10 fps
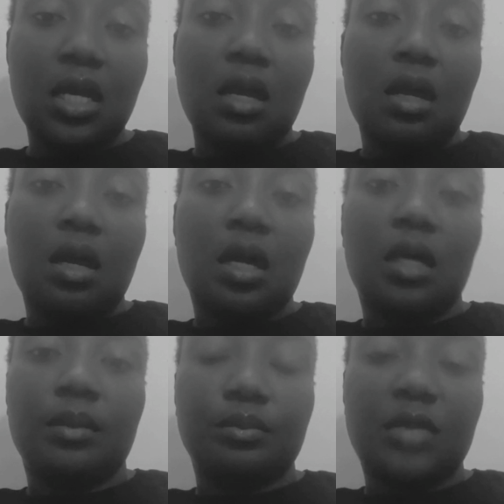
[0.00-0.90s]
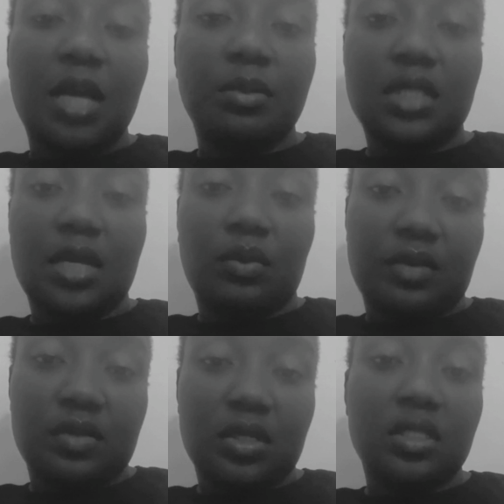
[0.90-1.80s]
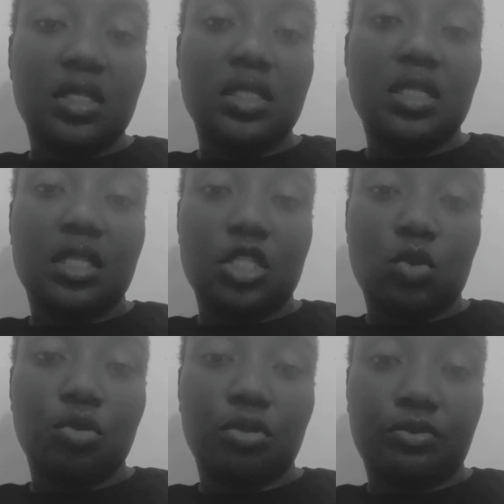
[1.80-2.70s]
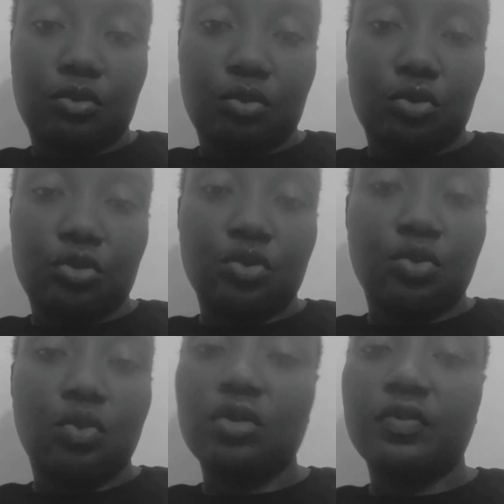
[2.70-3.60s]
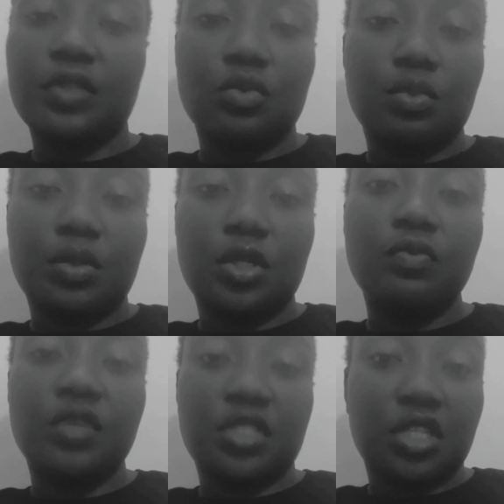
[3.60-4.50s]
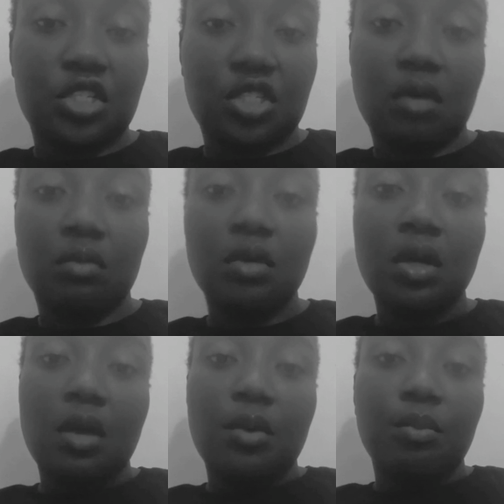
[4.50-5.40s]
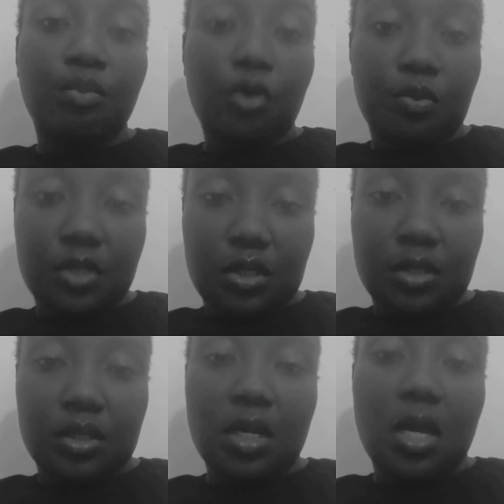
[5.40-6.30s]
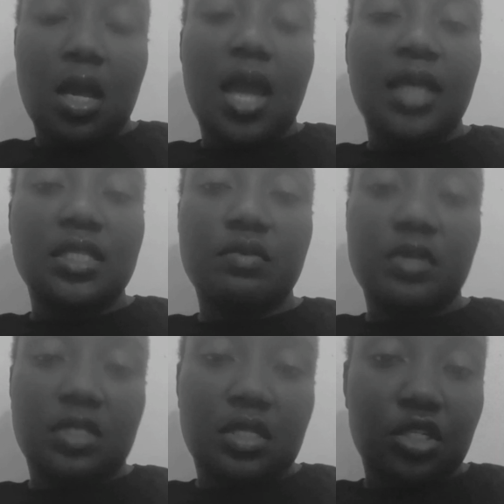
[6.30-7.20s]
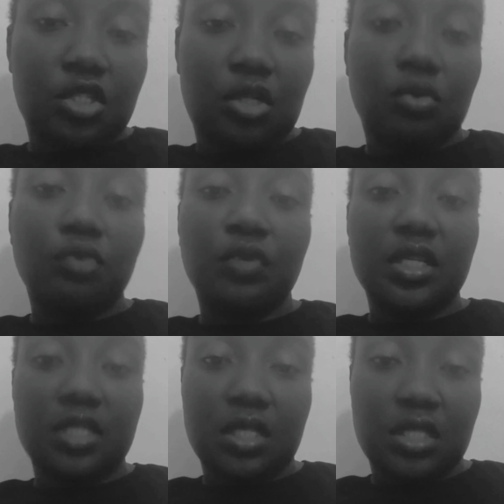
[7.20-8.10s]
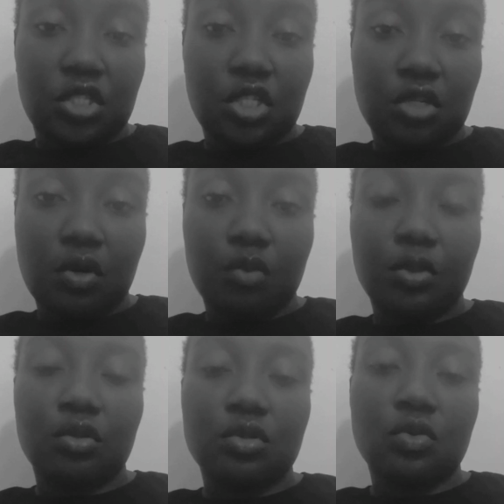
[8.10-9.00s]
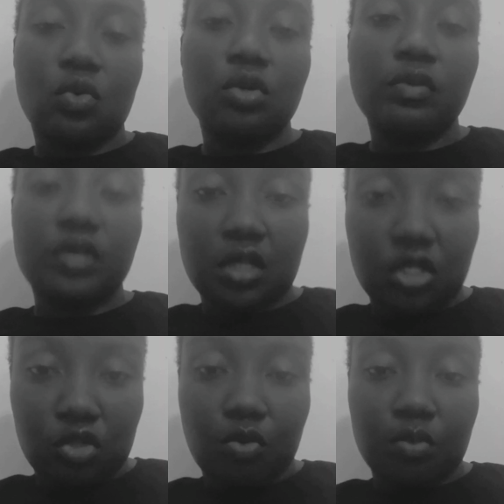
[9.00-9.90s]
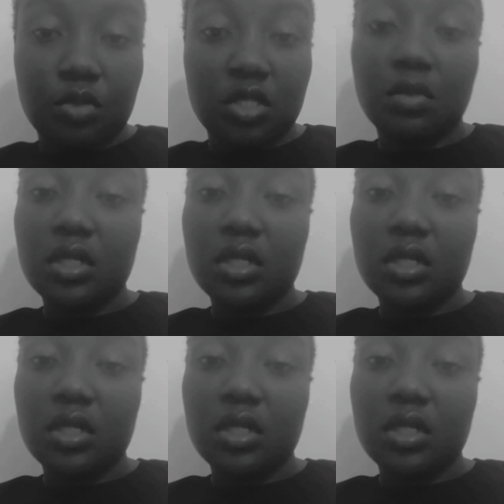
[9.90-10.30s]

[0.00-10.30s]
is anything that takes away money from you. So one of it will be residential properties. I say residential, not real estate in general, because owning residential properties means